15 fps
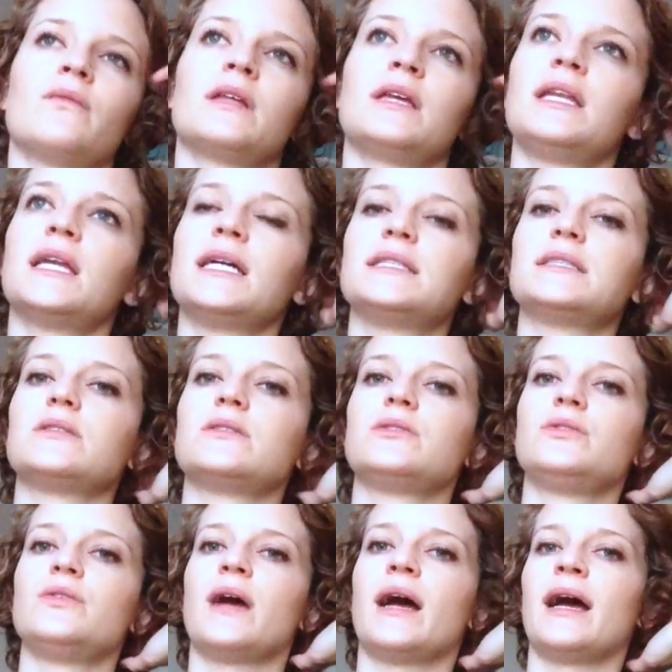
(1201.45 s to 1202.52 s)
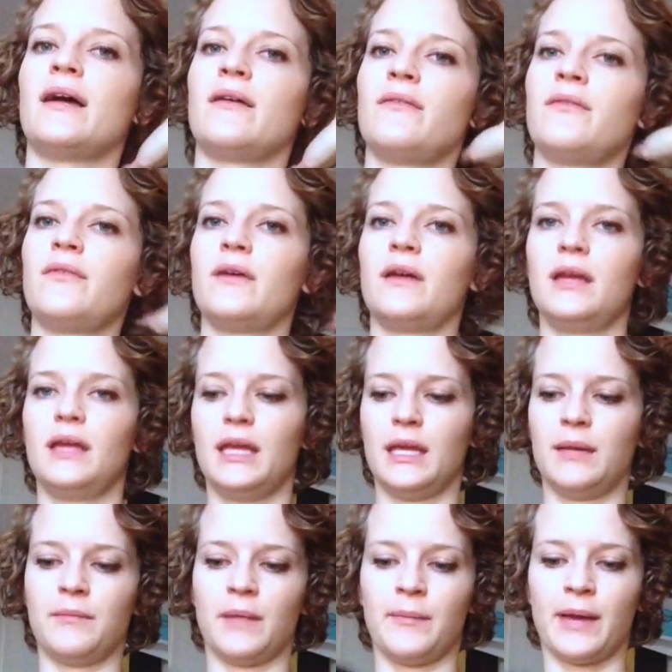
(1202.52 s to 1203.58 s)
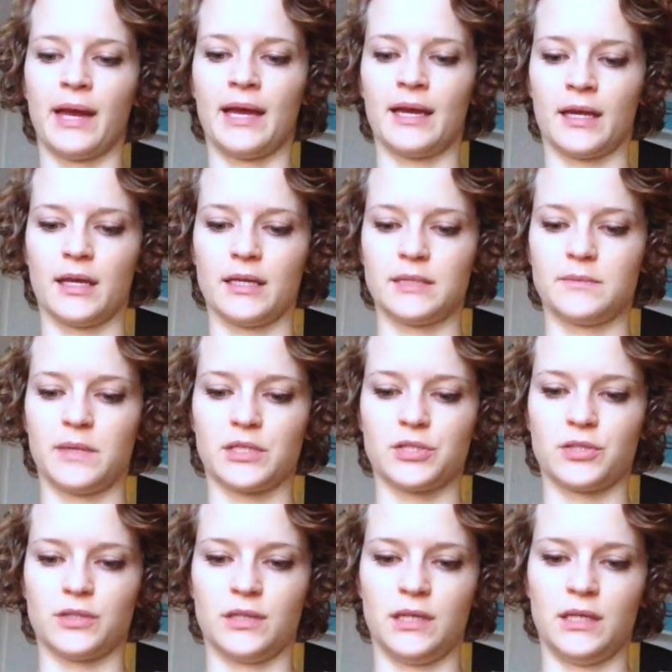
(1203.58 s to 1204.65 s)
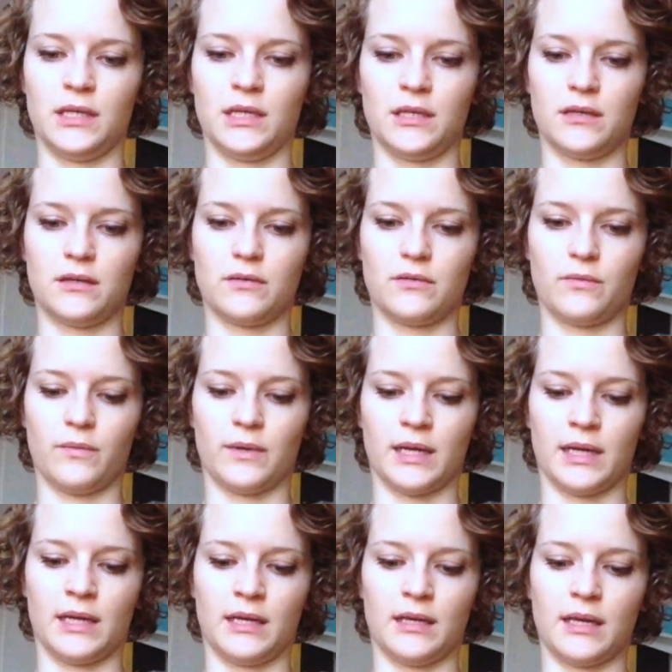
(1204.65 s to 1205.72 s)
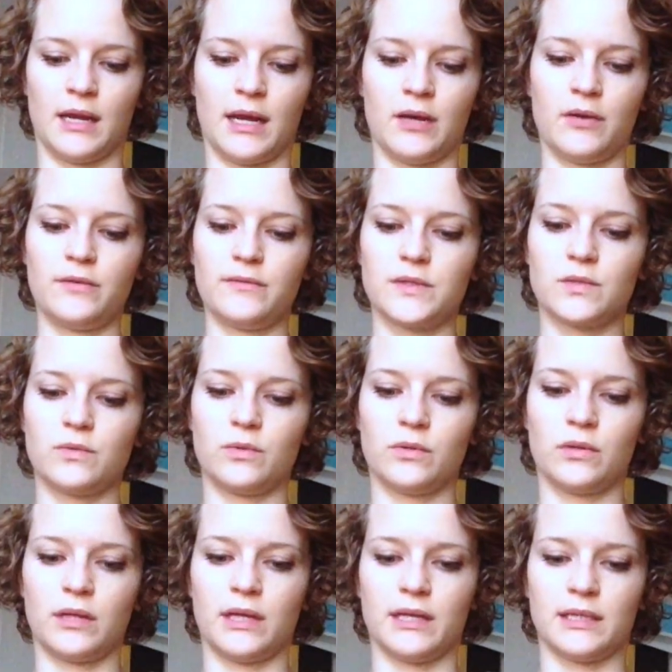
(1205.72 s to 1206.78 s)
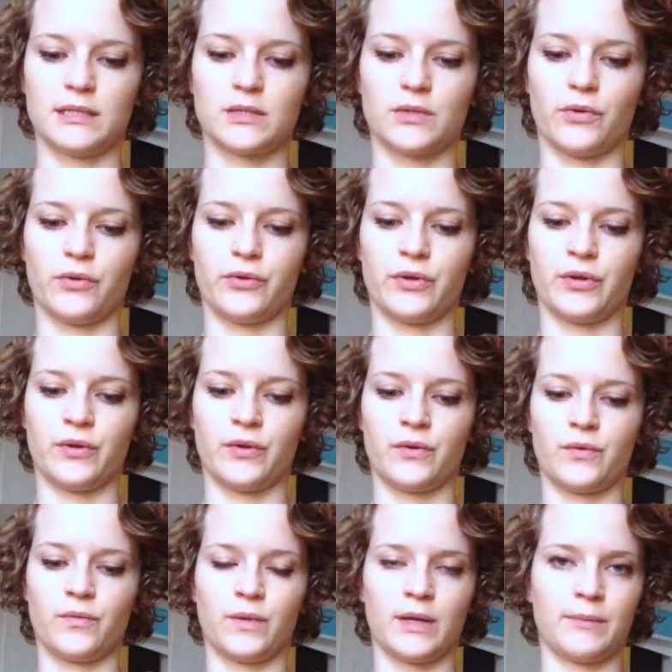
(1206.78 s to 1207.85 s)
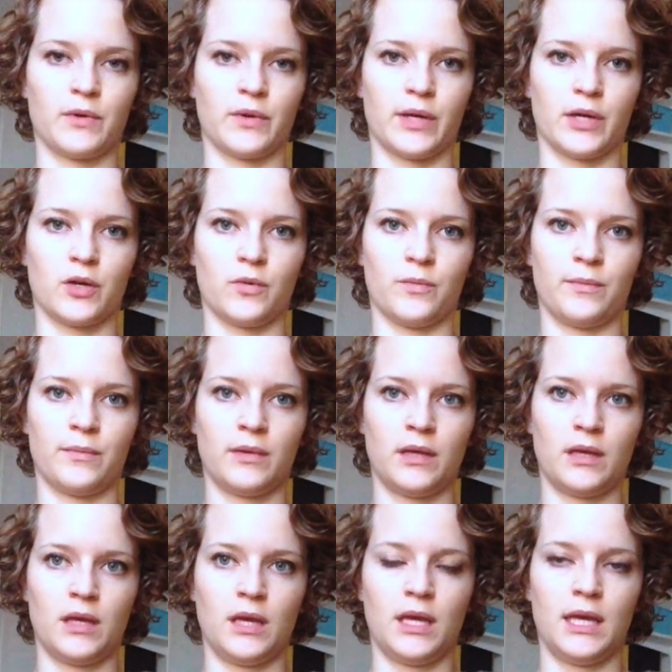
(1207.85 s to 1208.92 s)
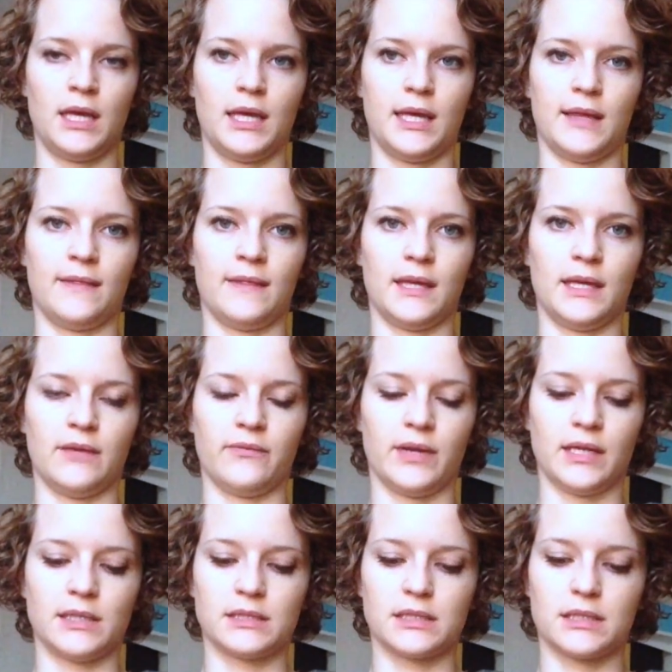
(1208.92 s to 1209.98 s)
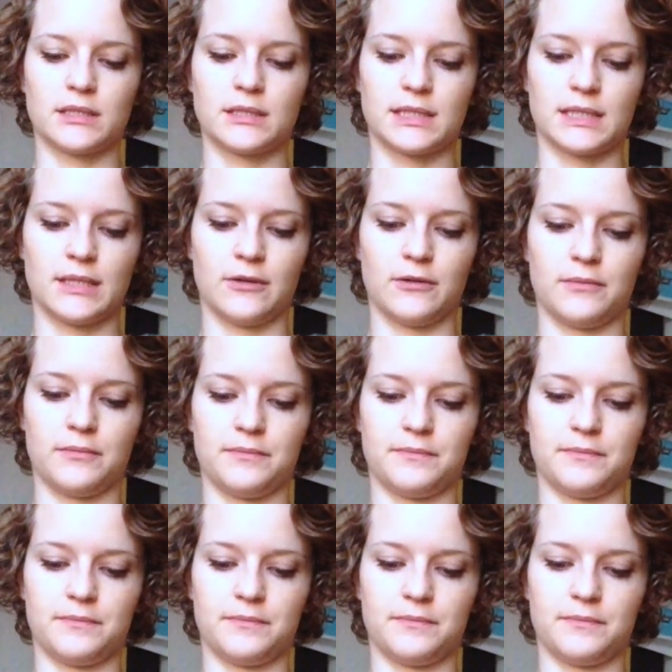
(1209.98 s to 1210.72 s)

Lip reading: really nice to have in my bag, especially when I get out of school and it's colder when I'm going home in the evenings. So